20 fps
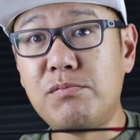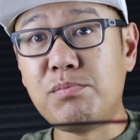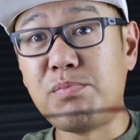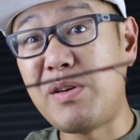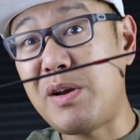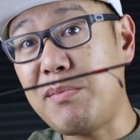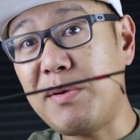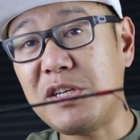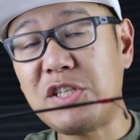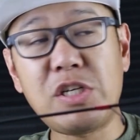
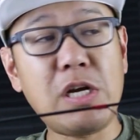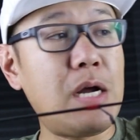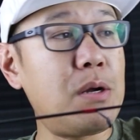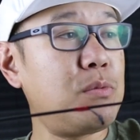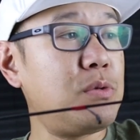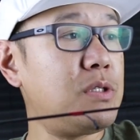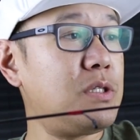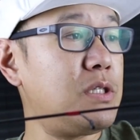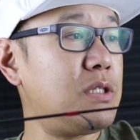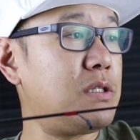pretty much
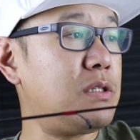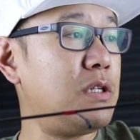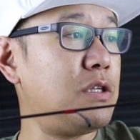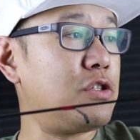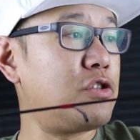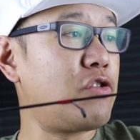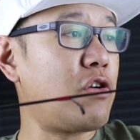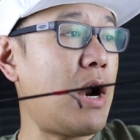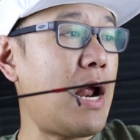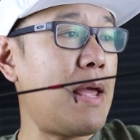Sean was just
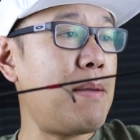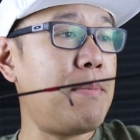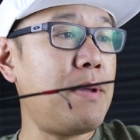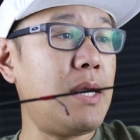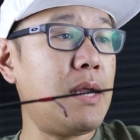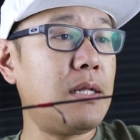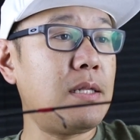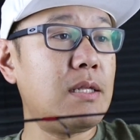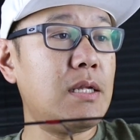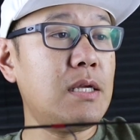
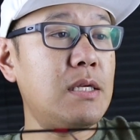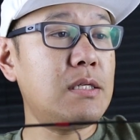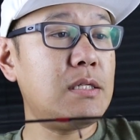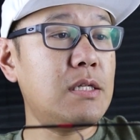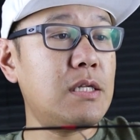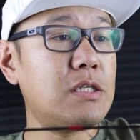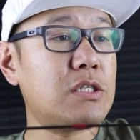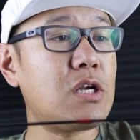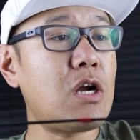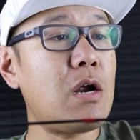describing,
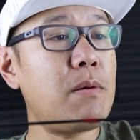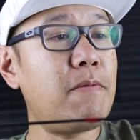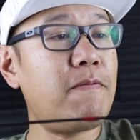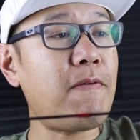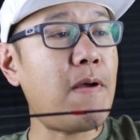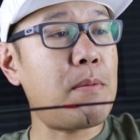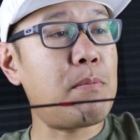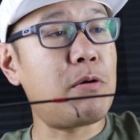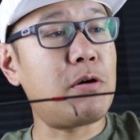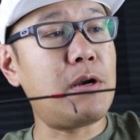this carbon
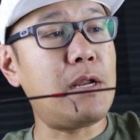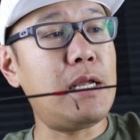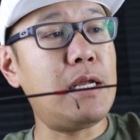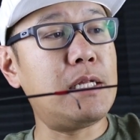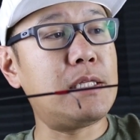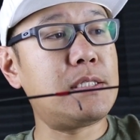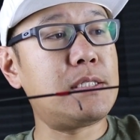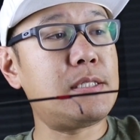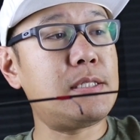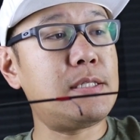fiber,
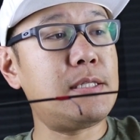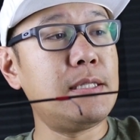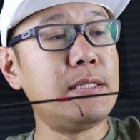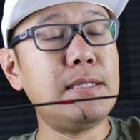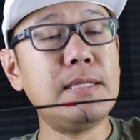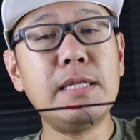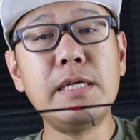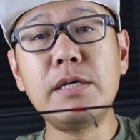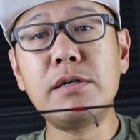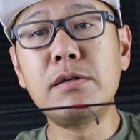it's
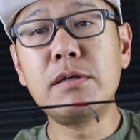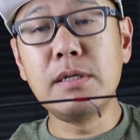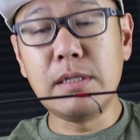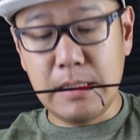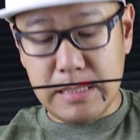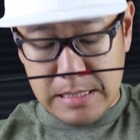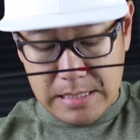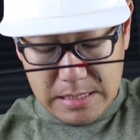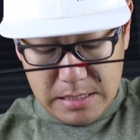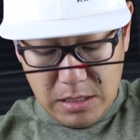
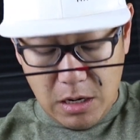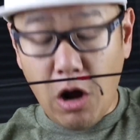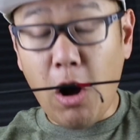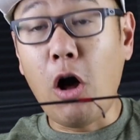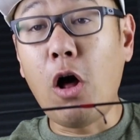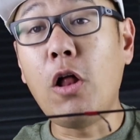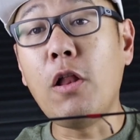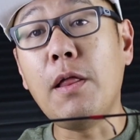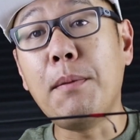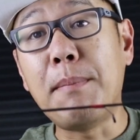literally
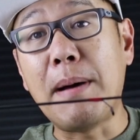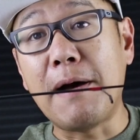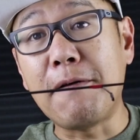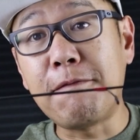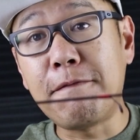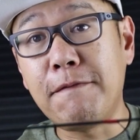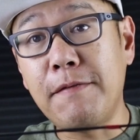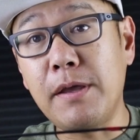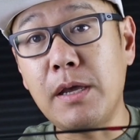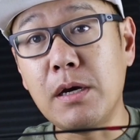all
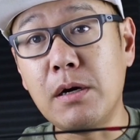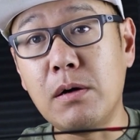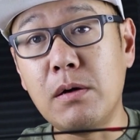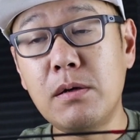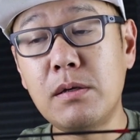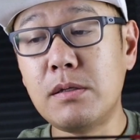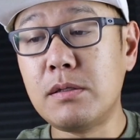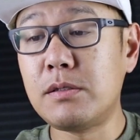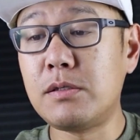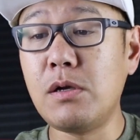about feel.
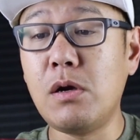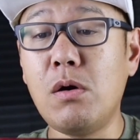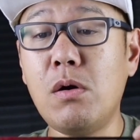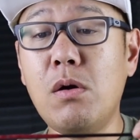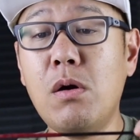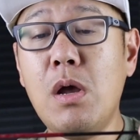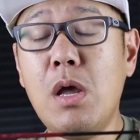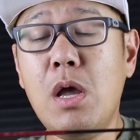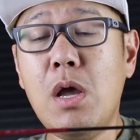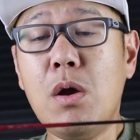
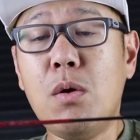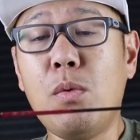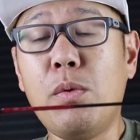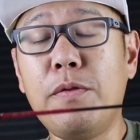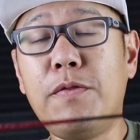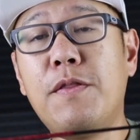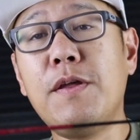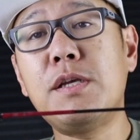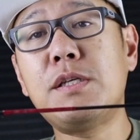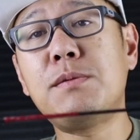So
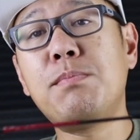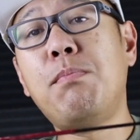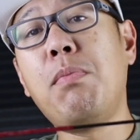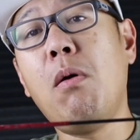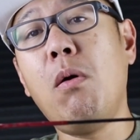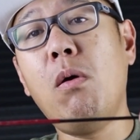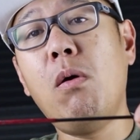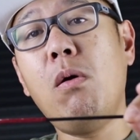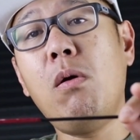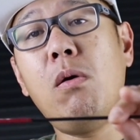with this
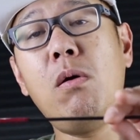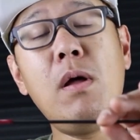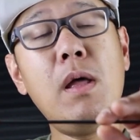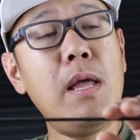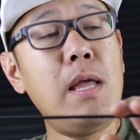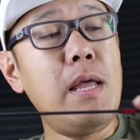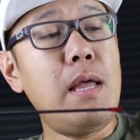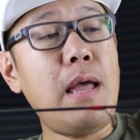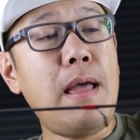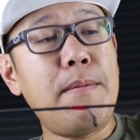pole,
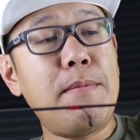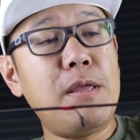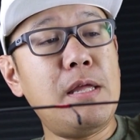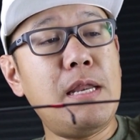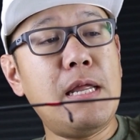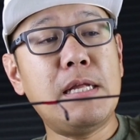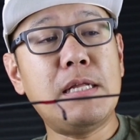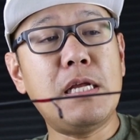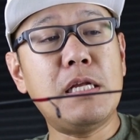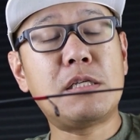I
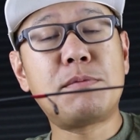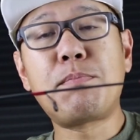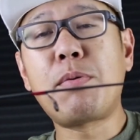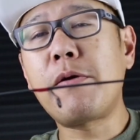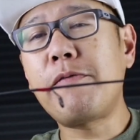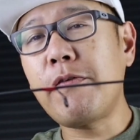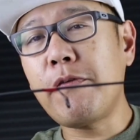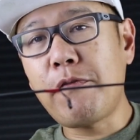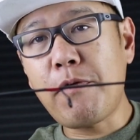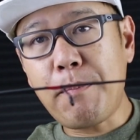mean, it's
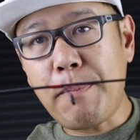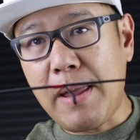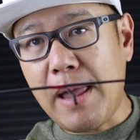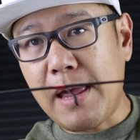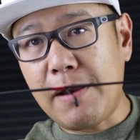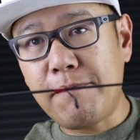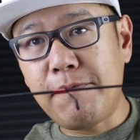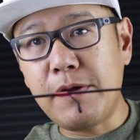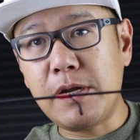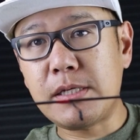perfect for
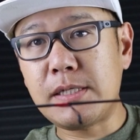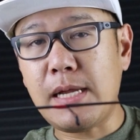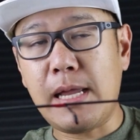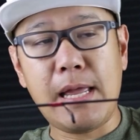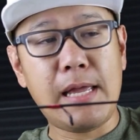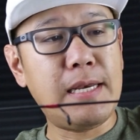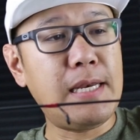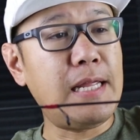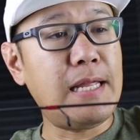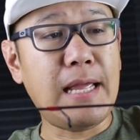panfish,
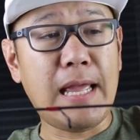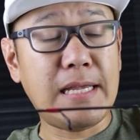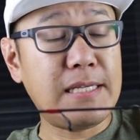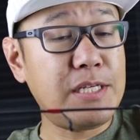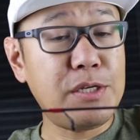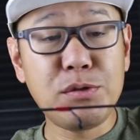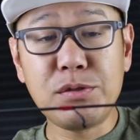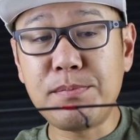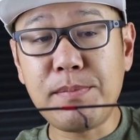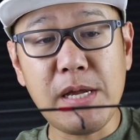and
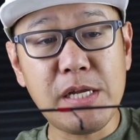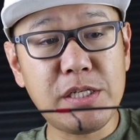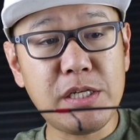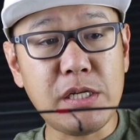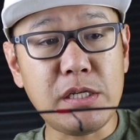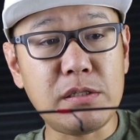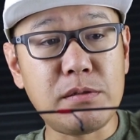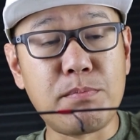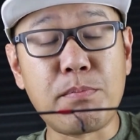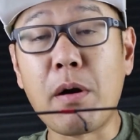as he was
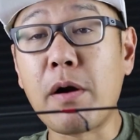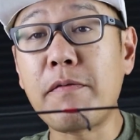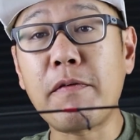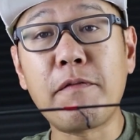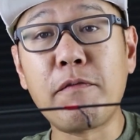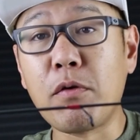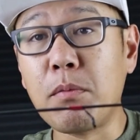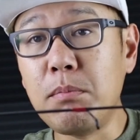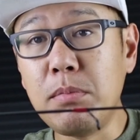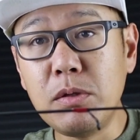mentioning, it's
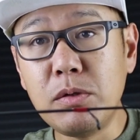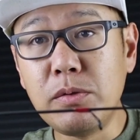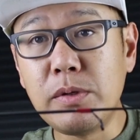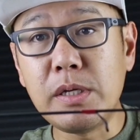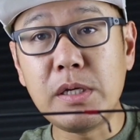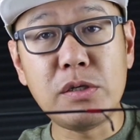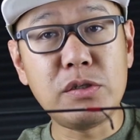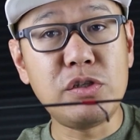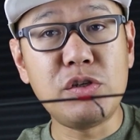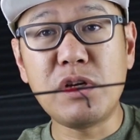perfect for
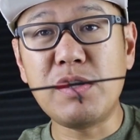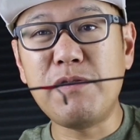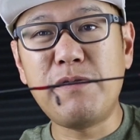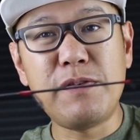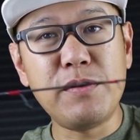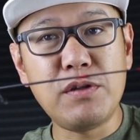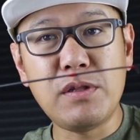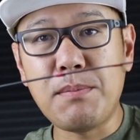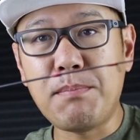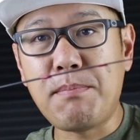bluegills. You can
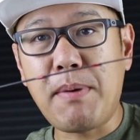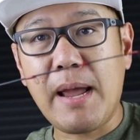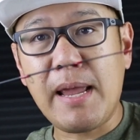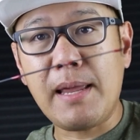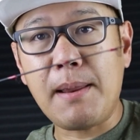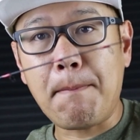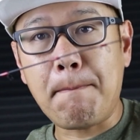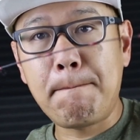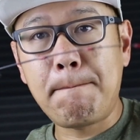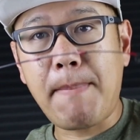feel the
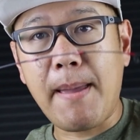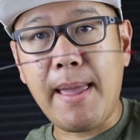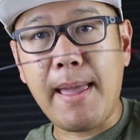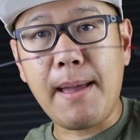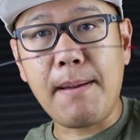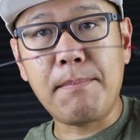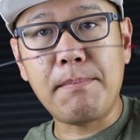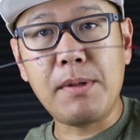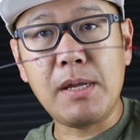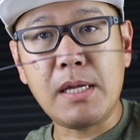bite,
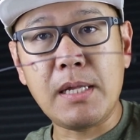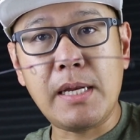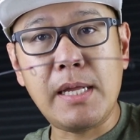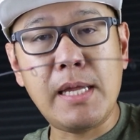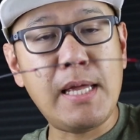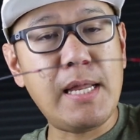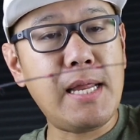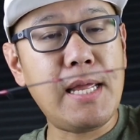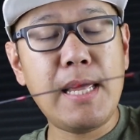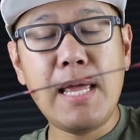bam, you can
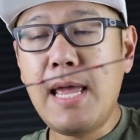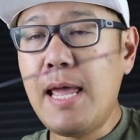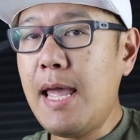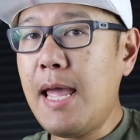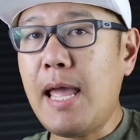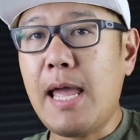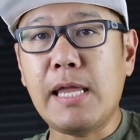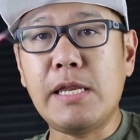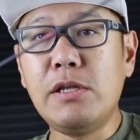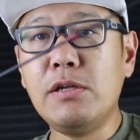hit it,
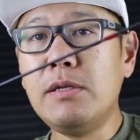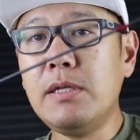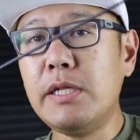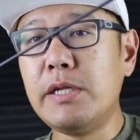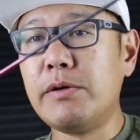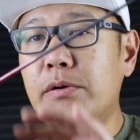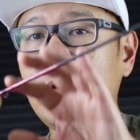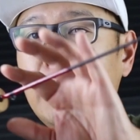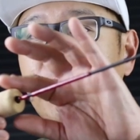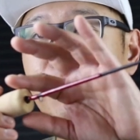and you
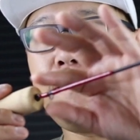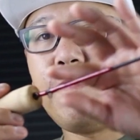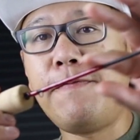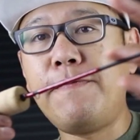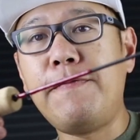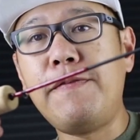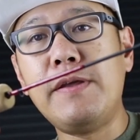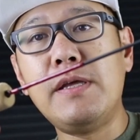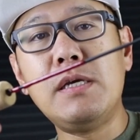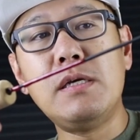literally
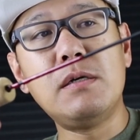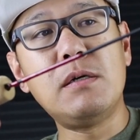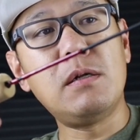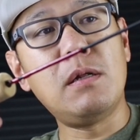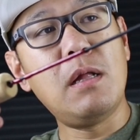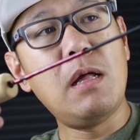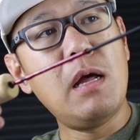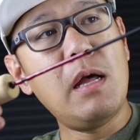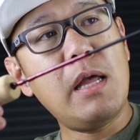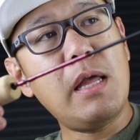
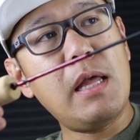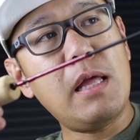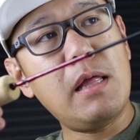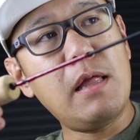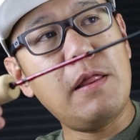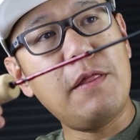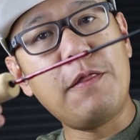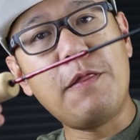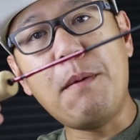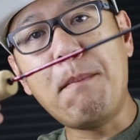feel
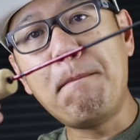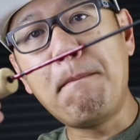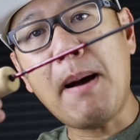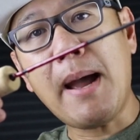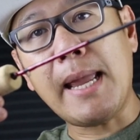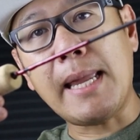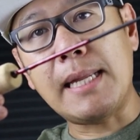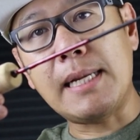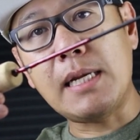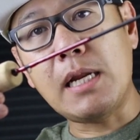the
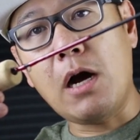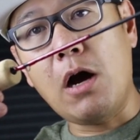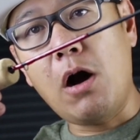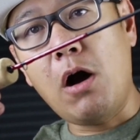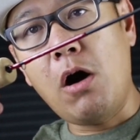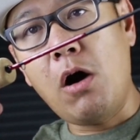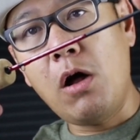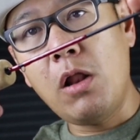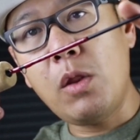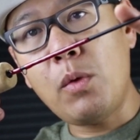bite
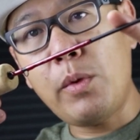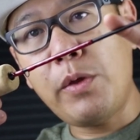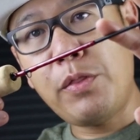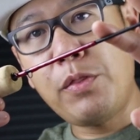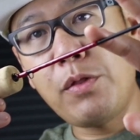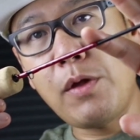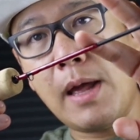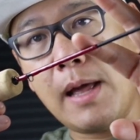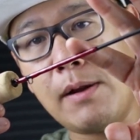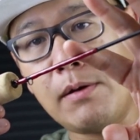all the way
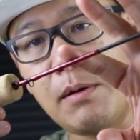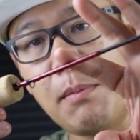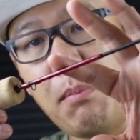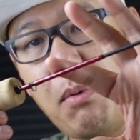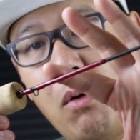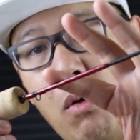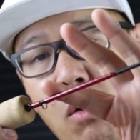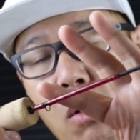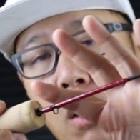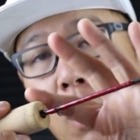down the
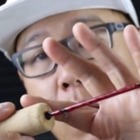pole,